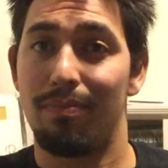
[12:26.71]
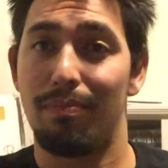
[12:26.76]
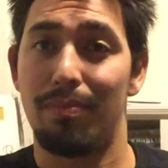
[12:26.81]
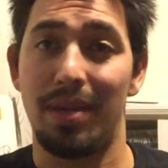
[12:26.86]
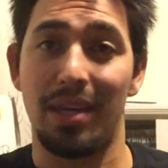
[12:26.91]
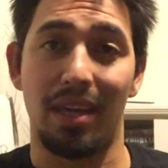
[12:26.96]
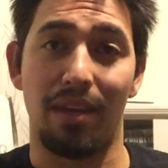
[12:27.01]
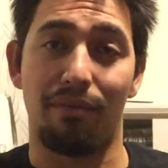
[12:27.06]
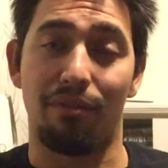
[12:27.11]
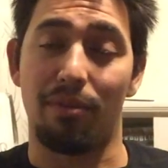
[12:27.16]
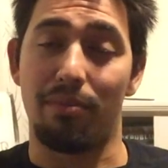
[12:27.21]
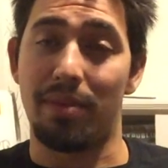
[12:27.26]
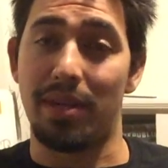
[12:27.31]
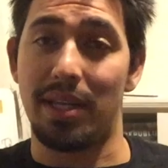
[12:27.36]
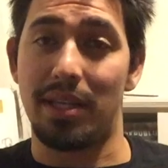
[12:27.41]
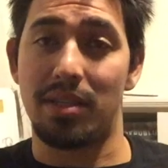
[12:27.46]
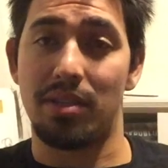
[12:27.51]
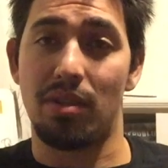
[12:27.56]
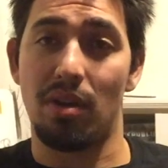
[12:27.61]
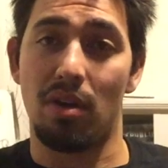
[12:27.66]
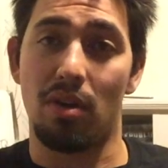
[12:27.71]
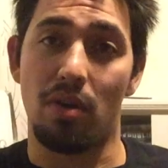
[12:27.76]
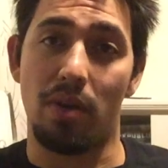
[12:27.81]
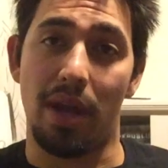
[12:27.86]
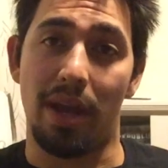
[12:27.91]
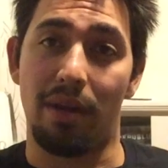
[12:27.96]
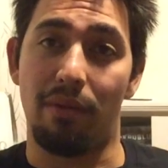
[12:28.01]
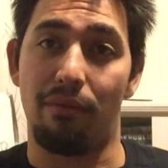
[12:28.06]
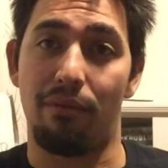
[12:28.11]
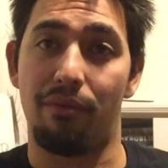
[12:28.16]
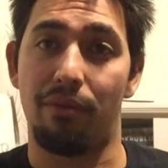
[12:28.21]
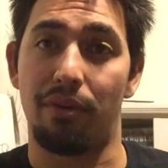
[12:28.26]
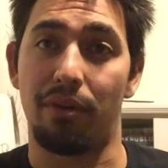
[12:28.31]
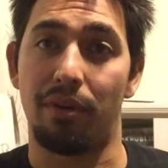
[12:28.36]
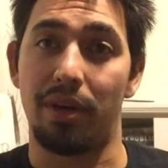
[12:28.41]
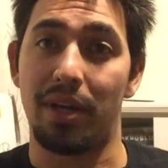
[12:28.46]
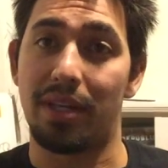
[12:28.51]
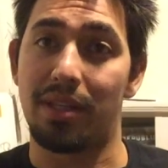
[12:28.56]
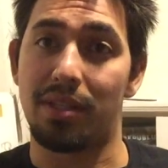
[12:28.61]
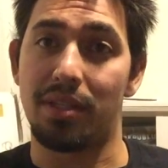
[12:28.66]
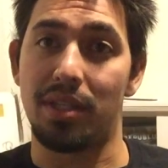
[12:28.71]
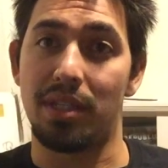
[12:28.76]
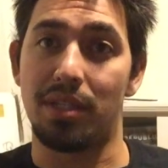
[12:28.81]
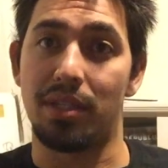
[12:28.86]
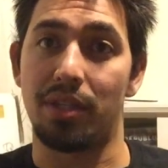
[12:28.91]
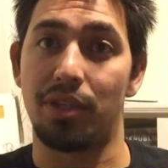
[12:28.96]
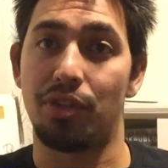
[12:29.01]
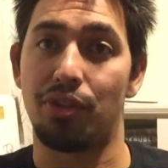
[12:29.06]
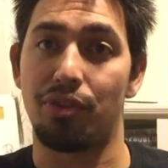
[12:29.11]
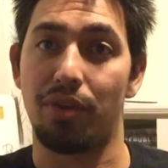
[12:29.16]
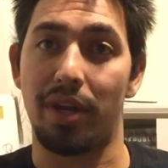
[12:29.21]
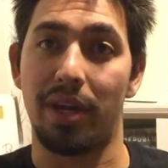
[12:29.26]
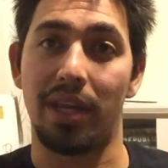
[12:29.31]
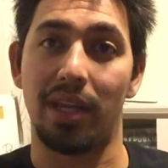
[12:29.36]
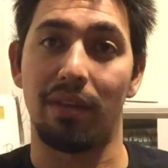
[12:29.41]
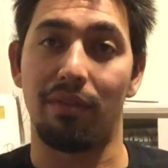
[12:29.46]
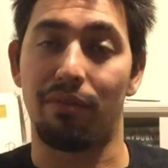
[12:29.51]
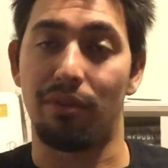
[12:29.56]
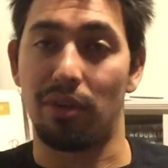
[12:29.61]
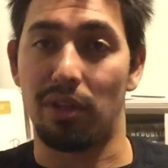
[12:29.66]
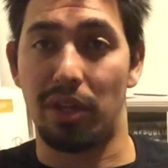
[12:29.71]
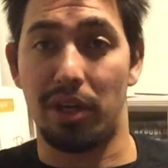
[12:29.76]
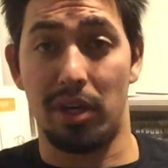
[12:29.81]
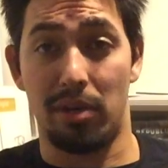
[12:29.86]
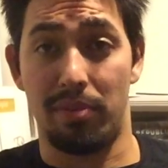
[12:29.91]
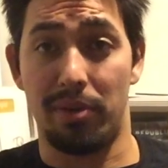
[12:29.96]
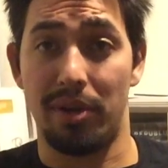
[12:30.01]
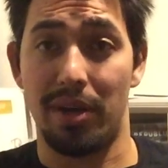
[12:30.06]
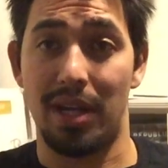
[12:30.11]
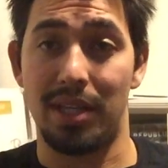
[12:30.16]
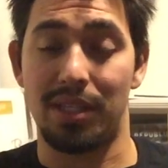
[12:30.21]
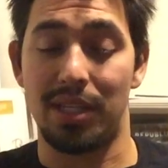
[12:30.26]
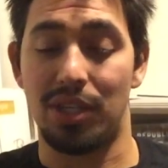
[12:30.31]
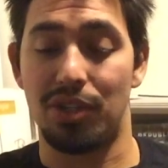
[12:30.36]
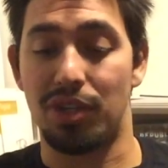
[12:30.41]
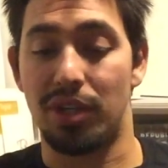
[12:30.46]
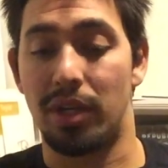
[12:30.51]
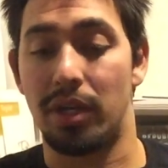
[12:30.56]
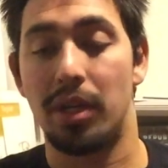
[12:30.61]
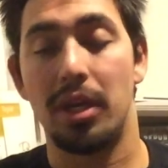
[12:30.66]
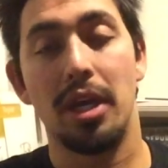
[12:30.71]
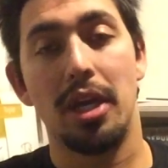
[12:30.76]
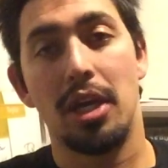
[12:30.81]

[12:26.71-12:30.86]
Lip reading: peaking for meets though, and for in-season training for linear periodization,